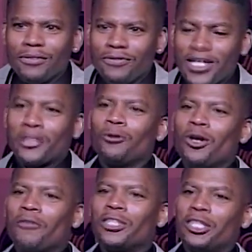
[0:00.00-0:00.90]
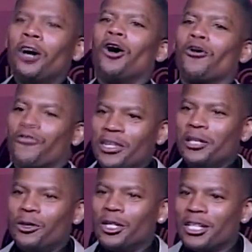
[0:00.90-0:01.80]
Fuck you know if a dog
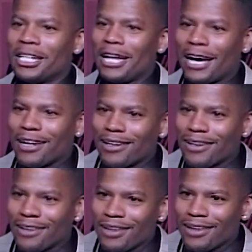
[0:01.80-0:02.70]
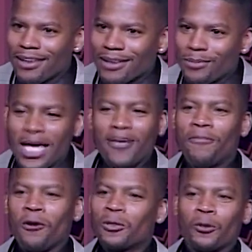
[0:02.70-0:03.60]
feel good or not. Black
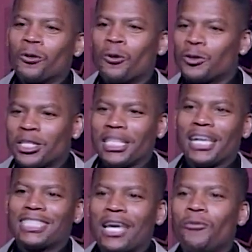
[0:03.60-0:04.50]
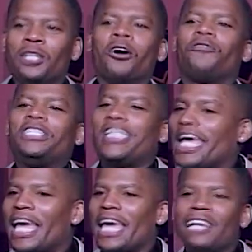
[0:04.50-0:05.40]
folk don't know no shit like that. We know if he
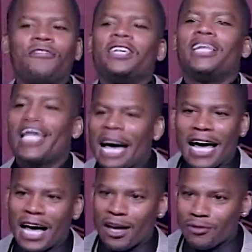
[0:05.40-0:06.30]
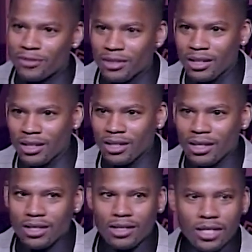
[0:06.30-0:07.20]
dead or if he alive.
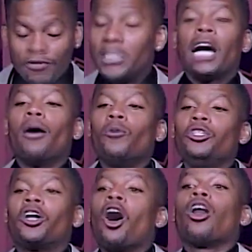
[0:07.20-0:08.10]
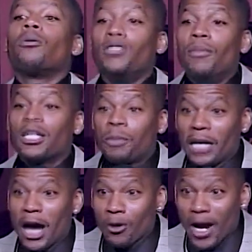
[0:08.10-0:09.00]
If he come when you call him, he must be
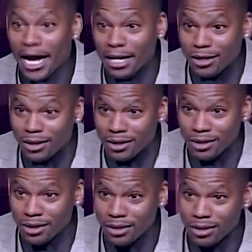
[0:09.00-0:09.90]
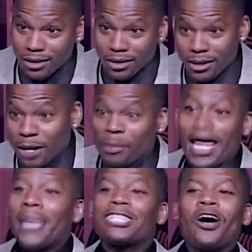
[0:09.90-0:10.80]
all right. A
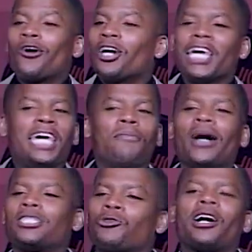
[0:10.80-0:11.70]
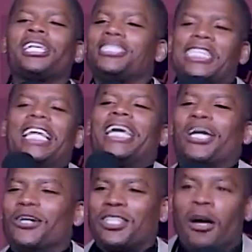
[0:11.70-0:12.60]
black dog could get hit by a truck. He still ain't
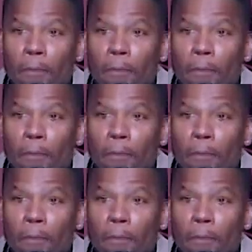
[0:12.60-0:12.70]
going to.